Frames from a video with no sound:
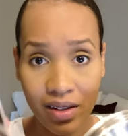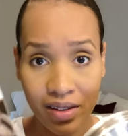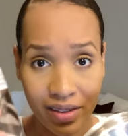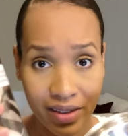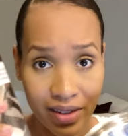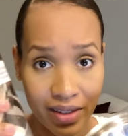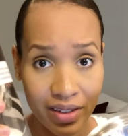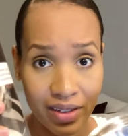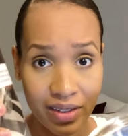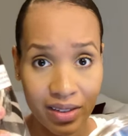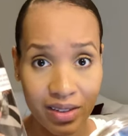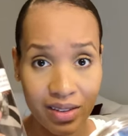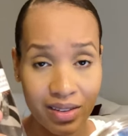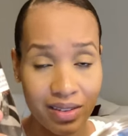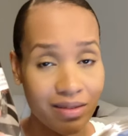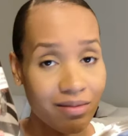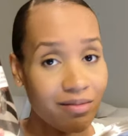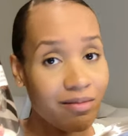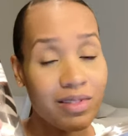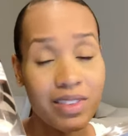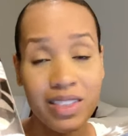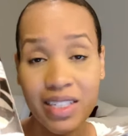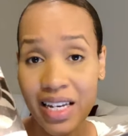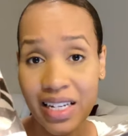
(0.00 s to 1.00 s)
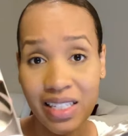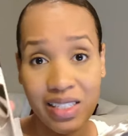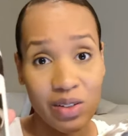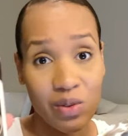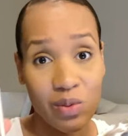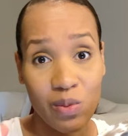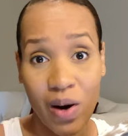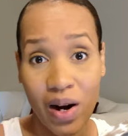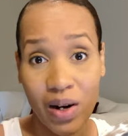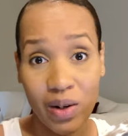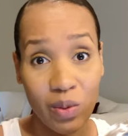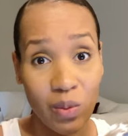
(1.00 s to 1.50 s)
this takes
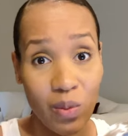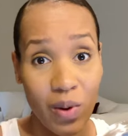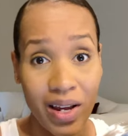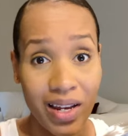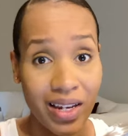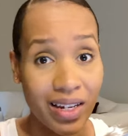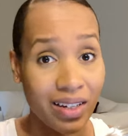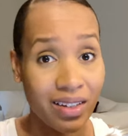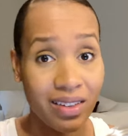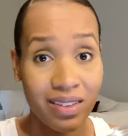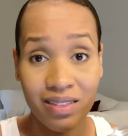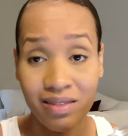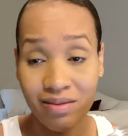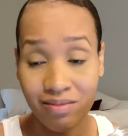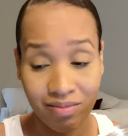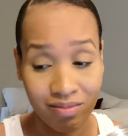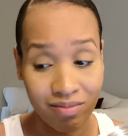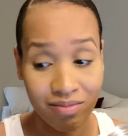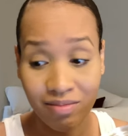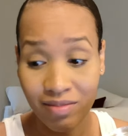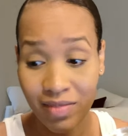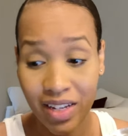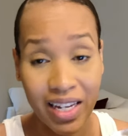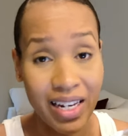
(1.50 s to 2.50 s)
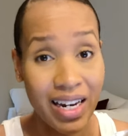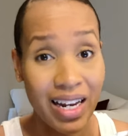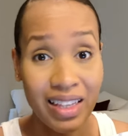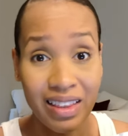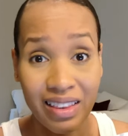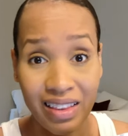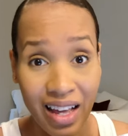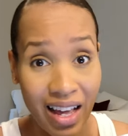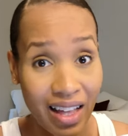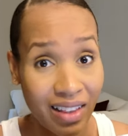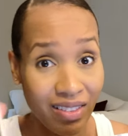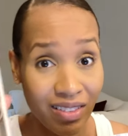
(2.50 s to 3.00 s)
it right away. And I,
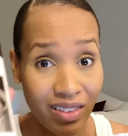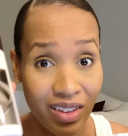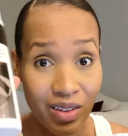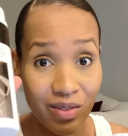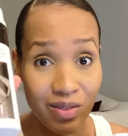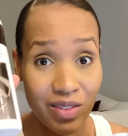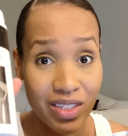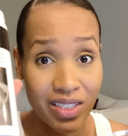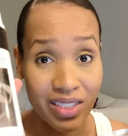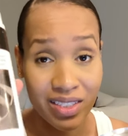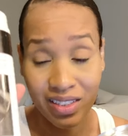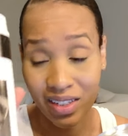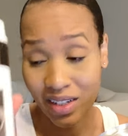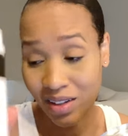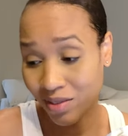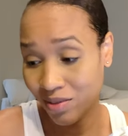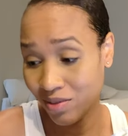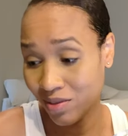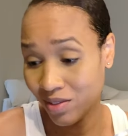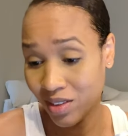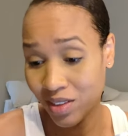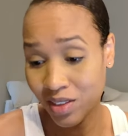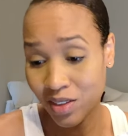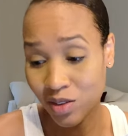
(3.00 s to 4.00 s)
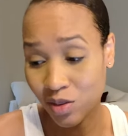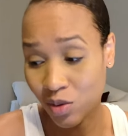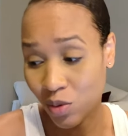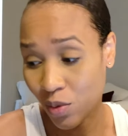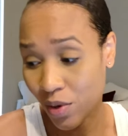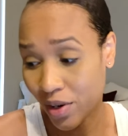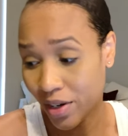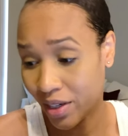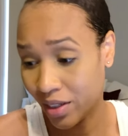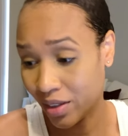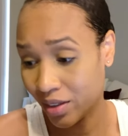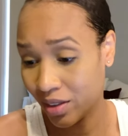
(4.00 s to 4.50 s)
I love this stuff. This is
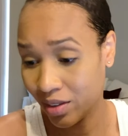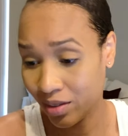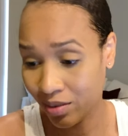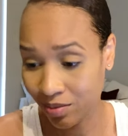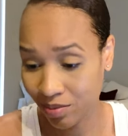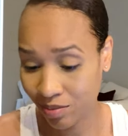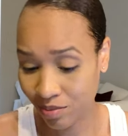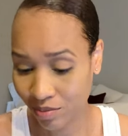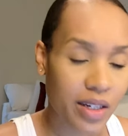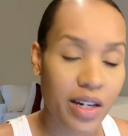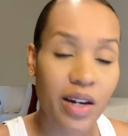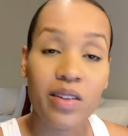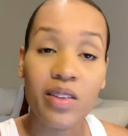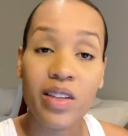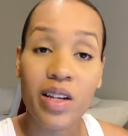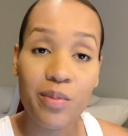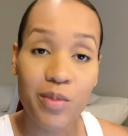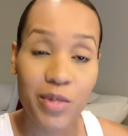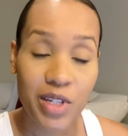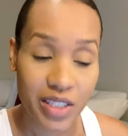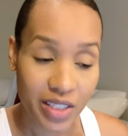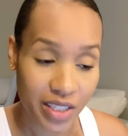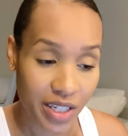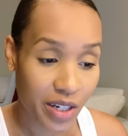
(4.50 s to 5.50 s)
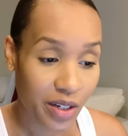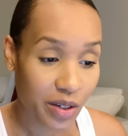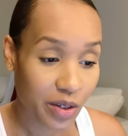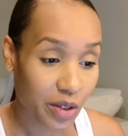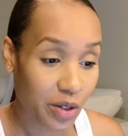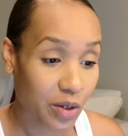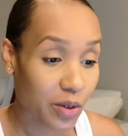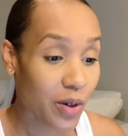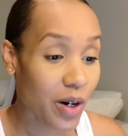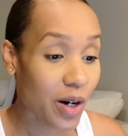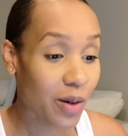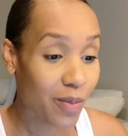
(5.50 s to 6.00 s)
great. Now let me tell
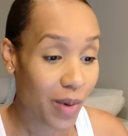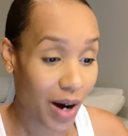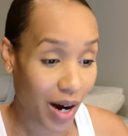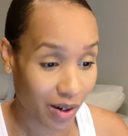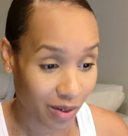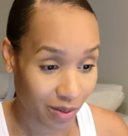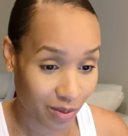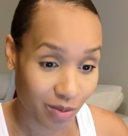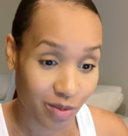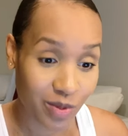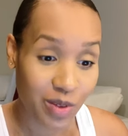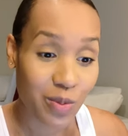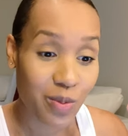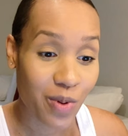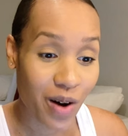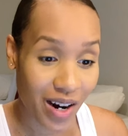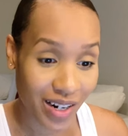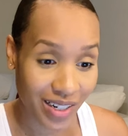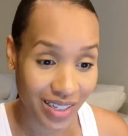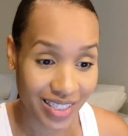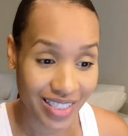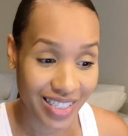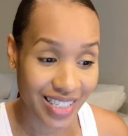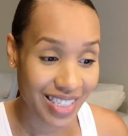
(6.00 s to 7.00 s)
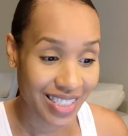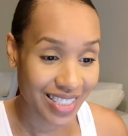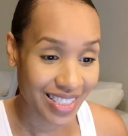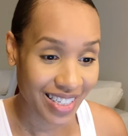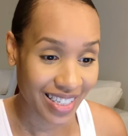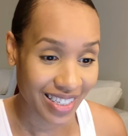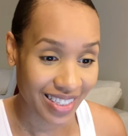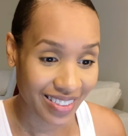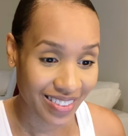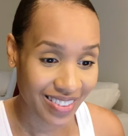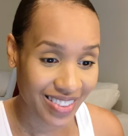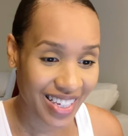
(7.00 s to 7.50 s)
you about the product
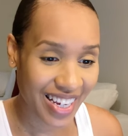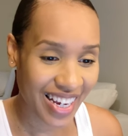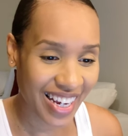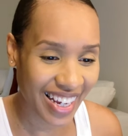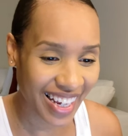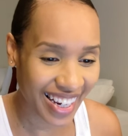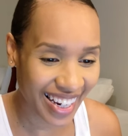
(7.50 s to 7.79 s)
details.